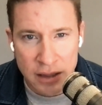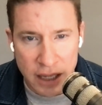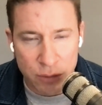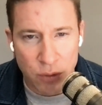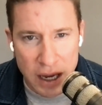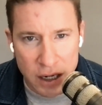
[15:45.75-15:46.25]

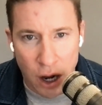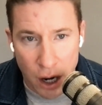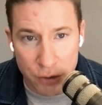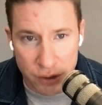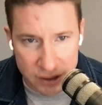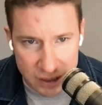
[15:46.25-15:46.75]
like write
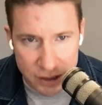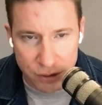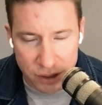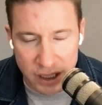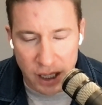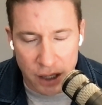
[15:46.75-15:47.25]
100,
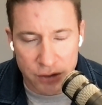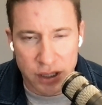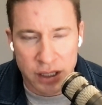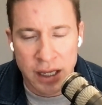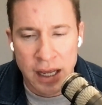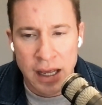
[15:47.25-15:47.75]
literally 100.